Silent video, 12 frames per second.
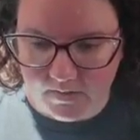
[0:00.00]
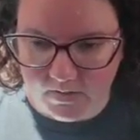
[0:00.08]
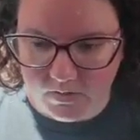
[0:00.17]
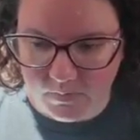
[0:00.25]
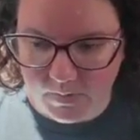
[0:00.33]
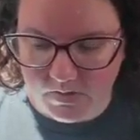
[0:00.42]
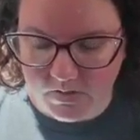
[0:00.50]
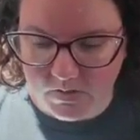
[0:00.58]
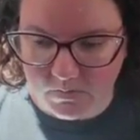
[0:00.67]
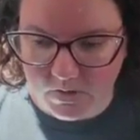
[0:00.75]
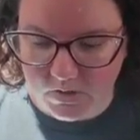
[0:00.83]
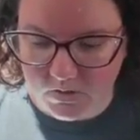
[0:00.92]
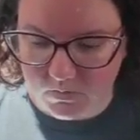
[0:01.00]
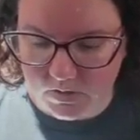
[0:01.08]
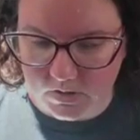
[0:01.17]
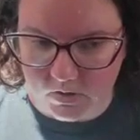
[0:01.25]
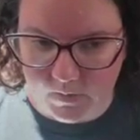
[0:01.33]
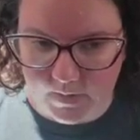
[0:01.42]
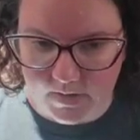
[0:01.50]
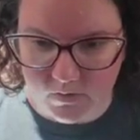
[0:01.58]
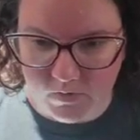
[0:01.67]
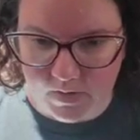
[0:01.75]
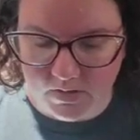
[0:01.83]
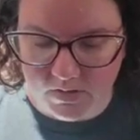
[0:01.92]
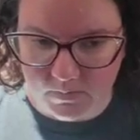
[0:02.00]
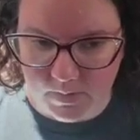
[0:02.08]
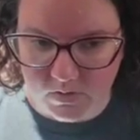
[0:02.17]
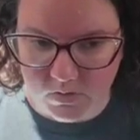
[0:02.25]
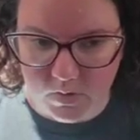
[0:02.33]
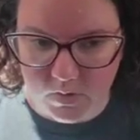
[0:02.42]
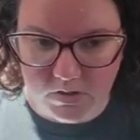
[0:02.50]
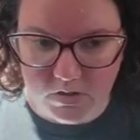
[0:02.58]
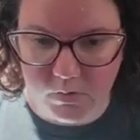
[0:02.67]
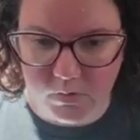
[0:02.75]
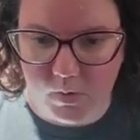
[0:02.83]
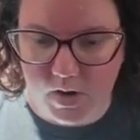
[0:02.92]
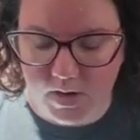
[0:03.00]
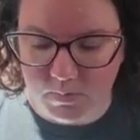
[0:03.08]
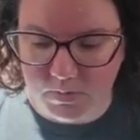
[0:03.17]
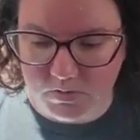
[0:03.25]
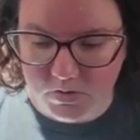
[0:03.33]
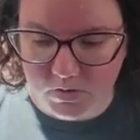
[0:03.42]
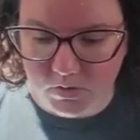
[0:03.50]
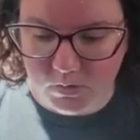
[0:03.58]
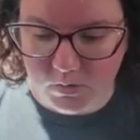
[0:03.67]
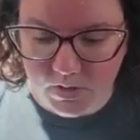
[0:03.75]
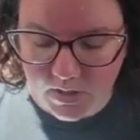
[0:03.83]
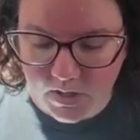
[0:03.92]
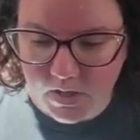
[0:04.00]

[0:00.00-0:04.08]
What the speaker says: And there's been some just really great friends and mentors who are able to